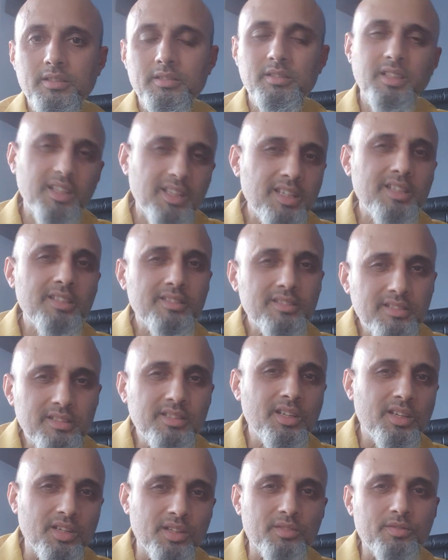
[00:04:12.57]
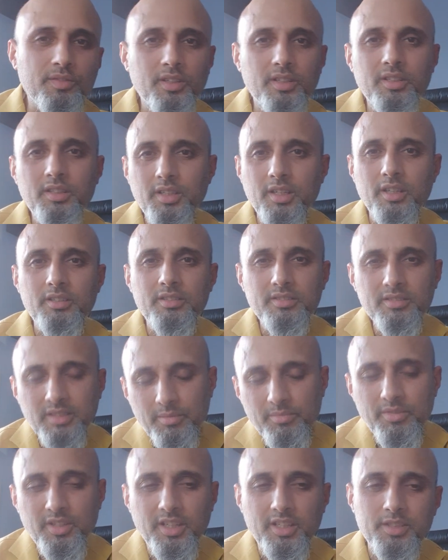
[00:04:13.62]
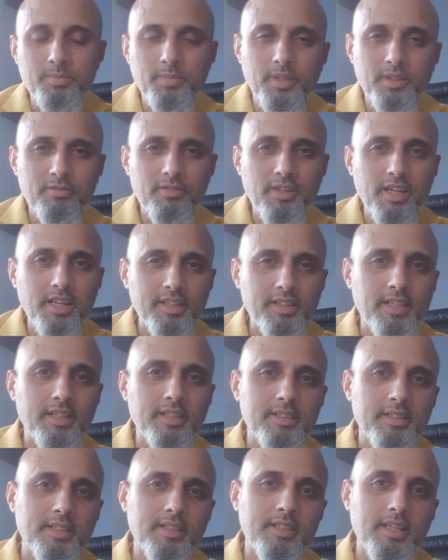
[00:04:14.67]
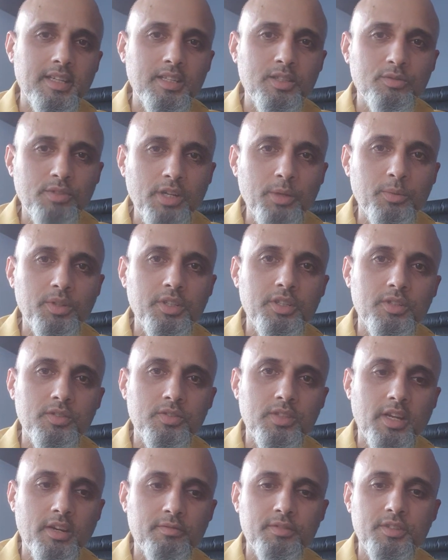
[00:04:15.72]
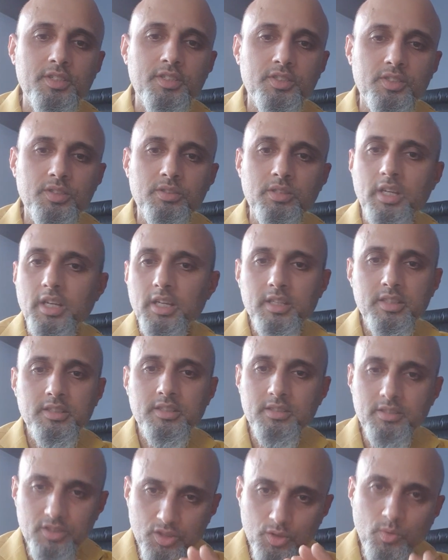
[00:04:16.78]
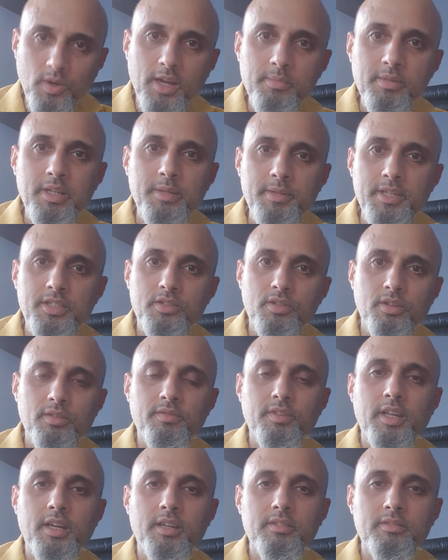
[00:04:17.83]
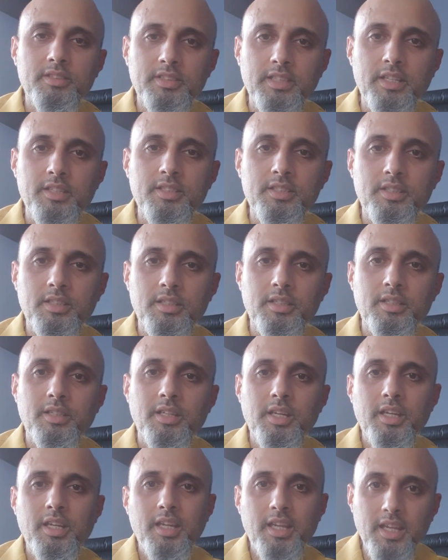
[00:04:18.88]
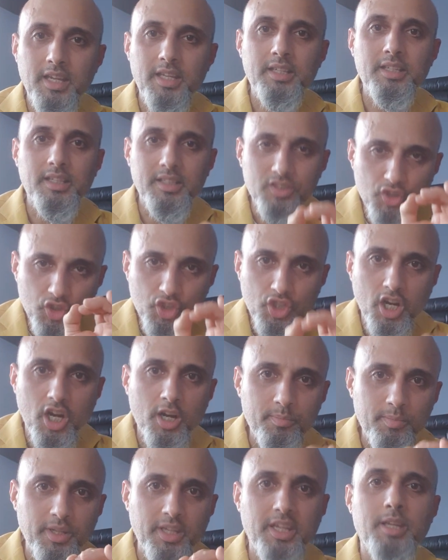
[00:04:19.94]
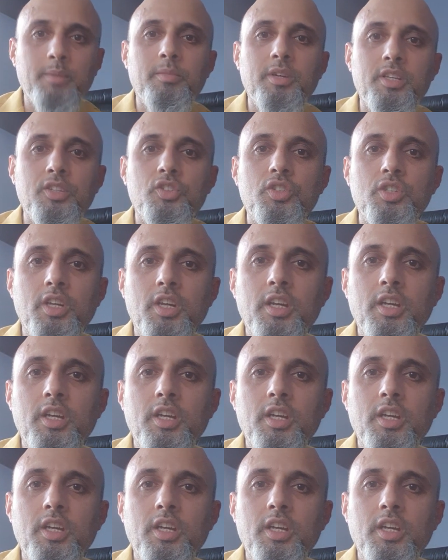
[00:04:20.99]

It is good for, you know, some things, but really at the end of the day, you really want to use every square millimeter of that sensor in a sharp image,